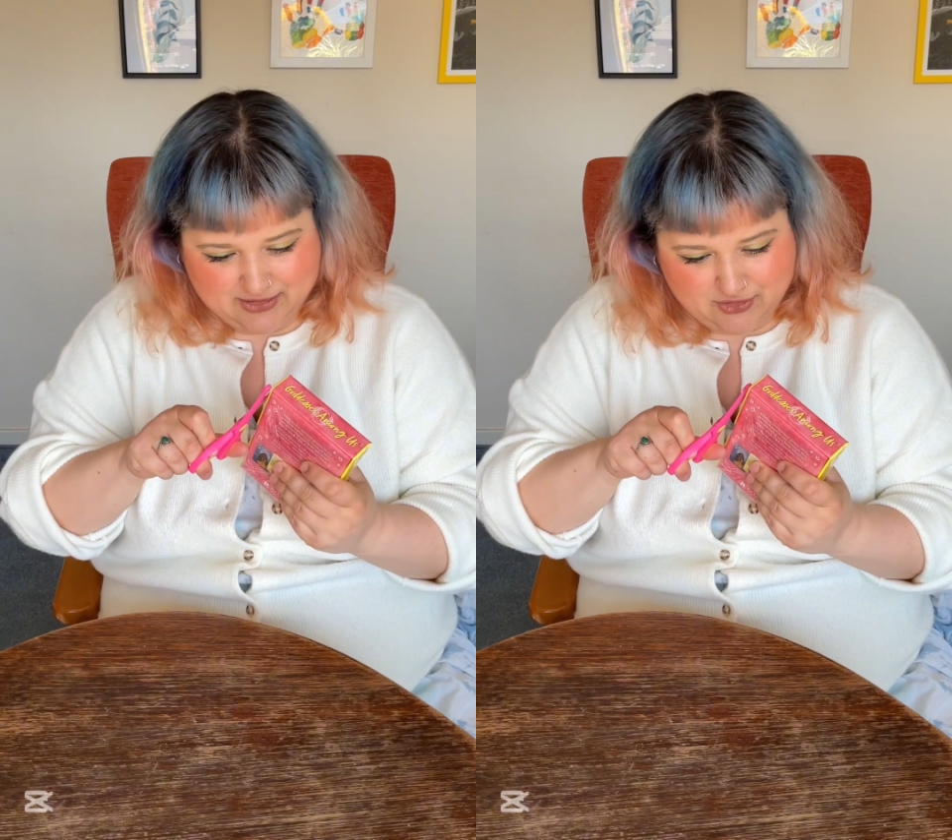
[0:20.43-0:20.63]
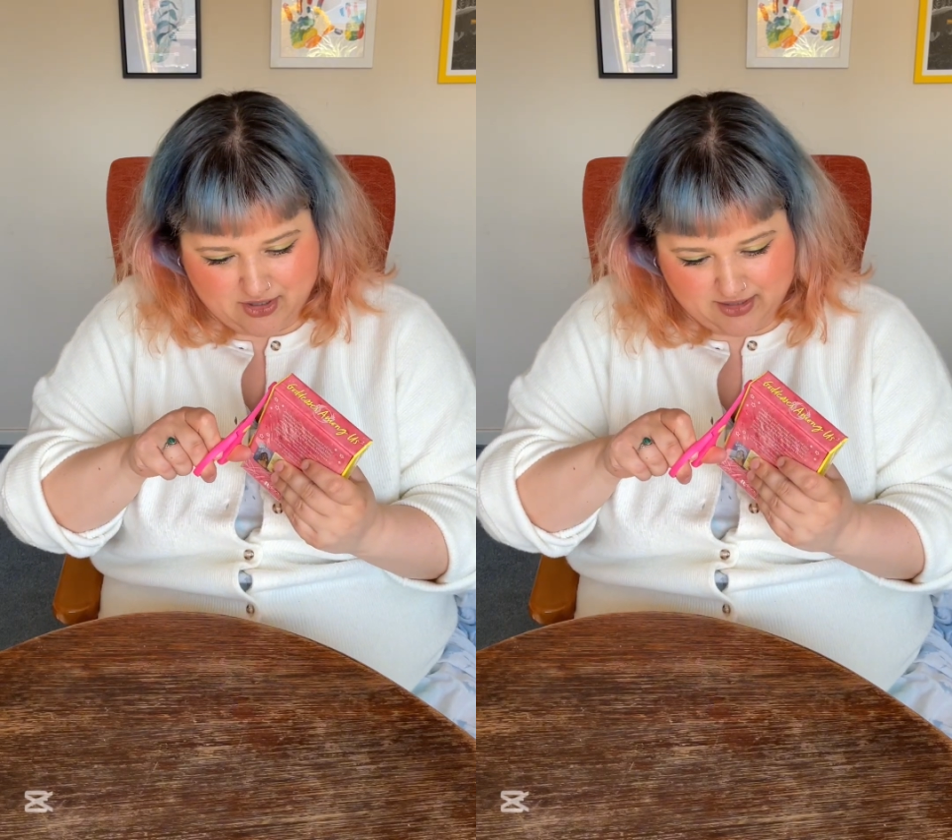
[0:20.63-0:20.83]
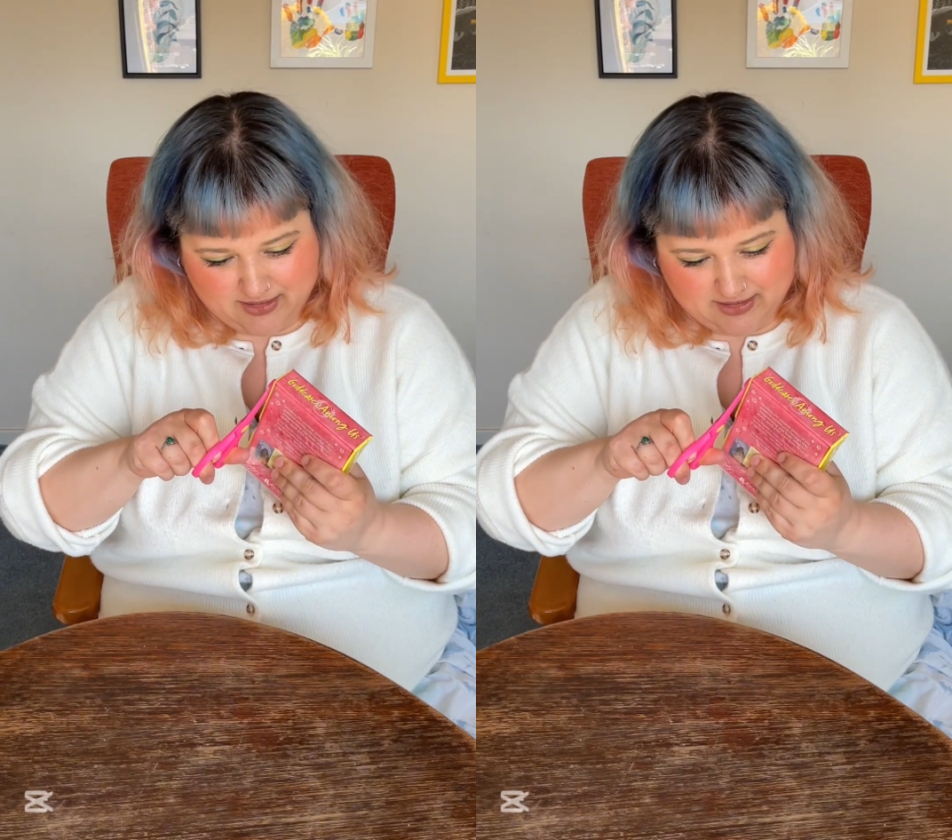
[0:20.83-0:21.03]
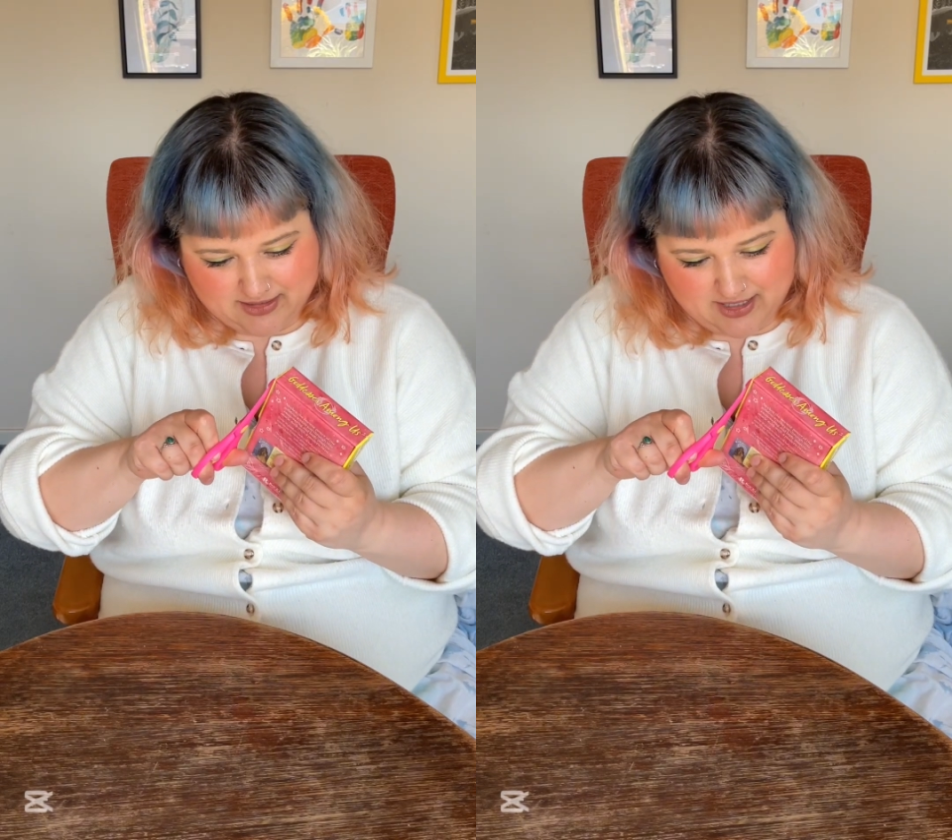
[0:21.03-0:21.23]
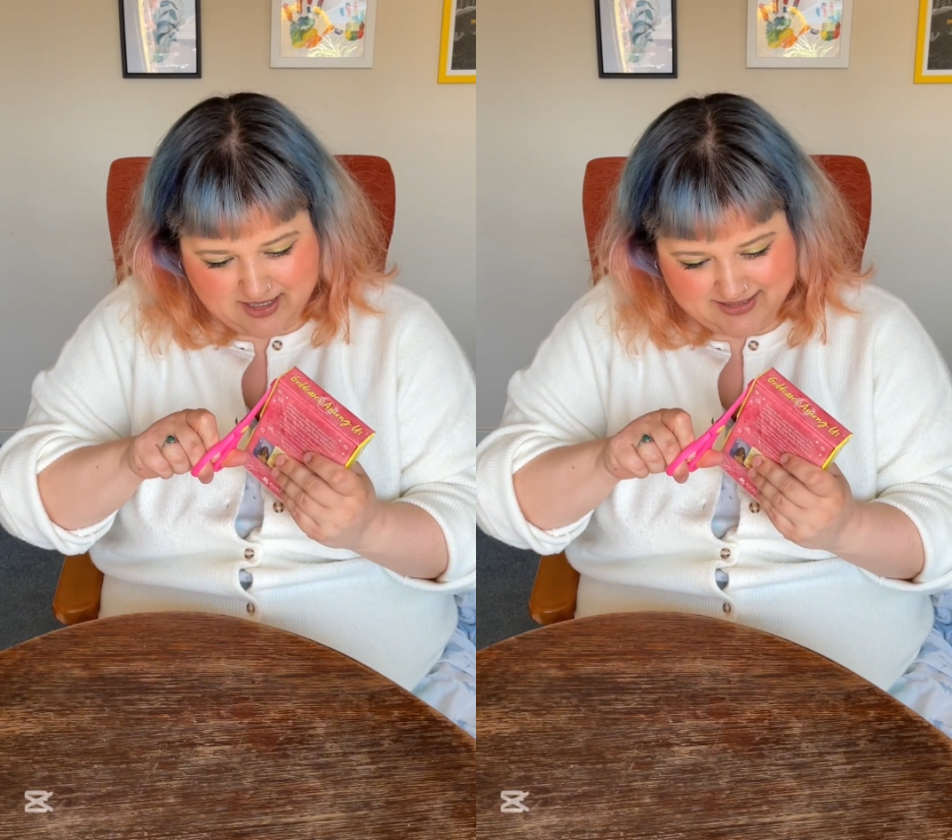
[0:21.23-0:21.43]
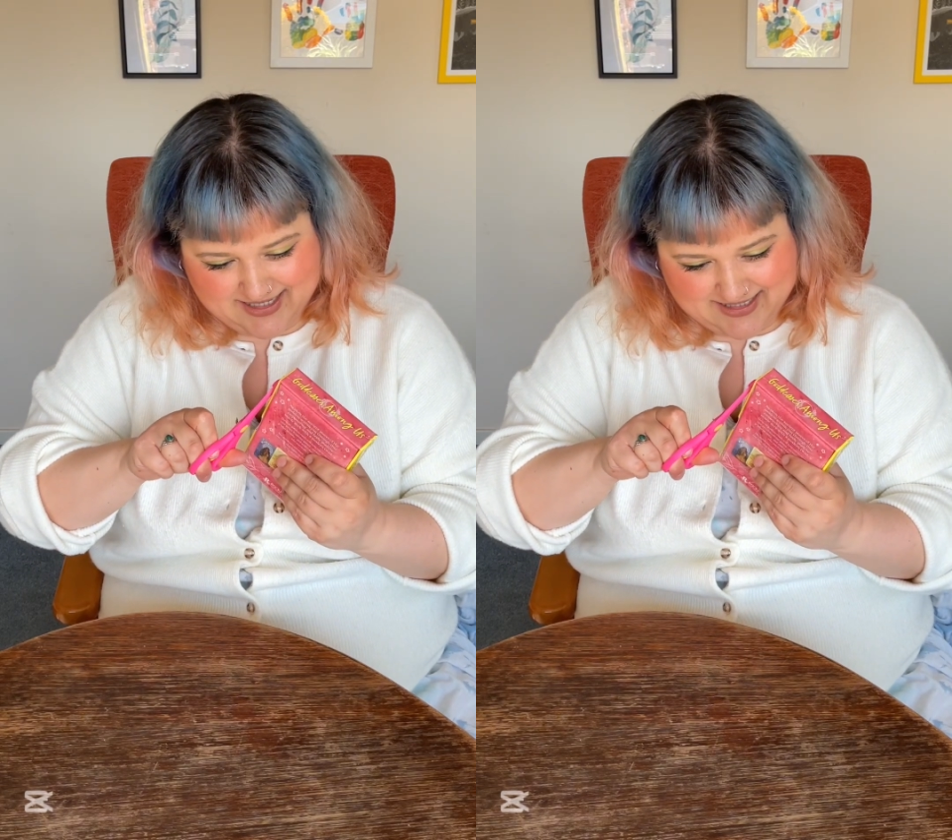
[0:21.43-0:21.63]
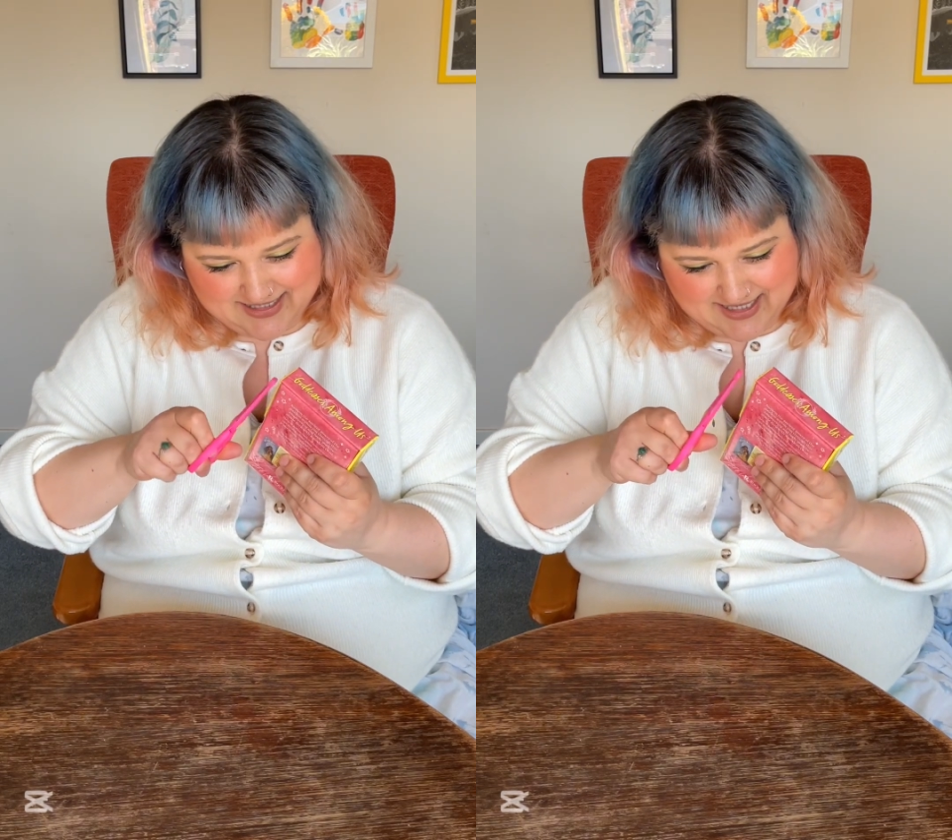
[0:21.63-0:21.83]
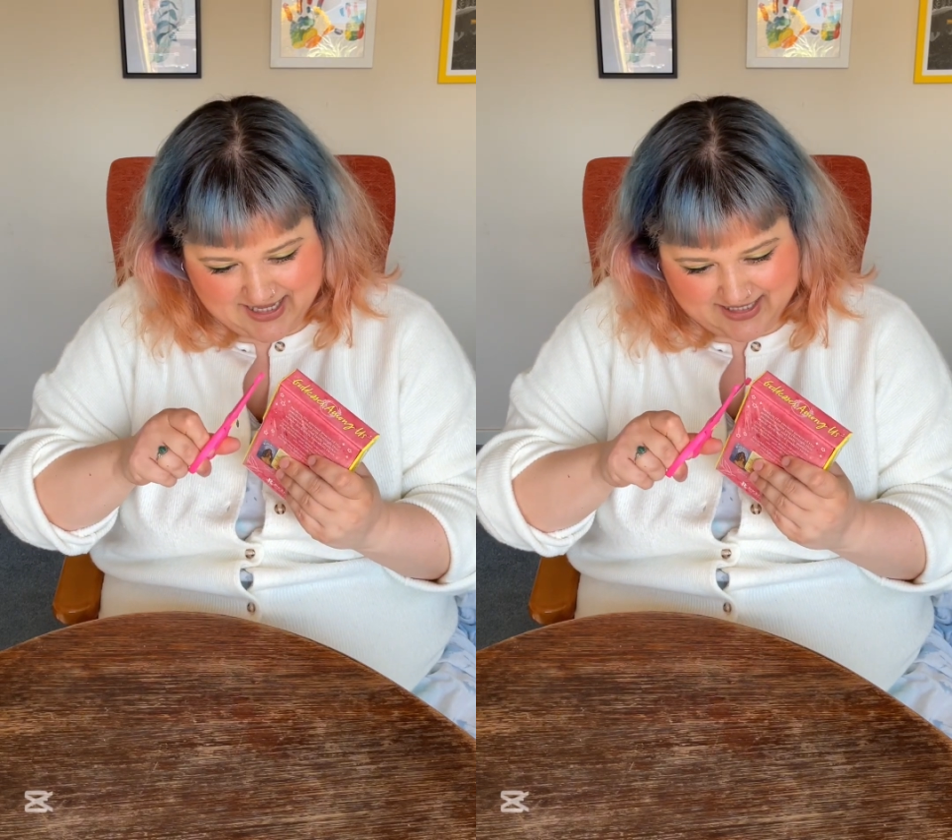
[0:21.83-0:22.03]
try and cut
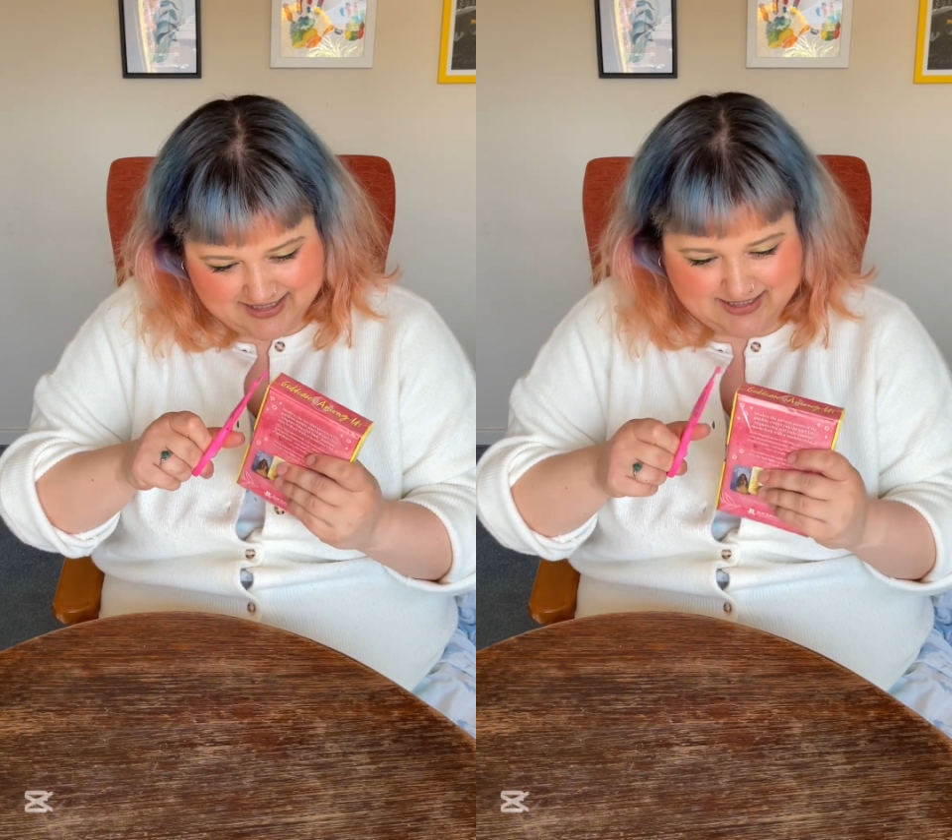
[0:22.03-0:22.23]
into this.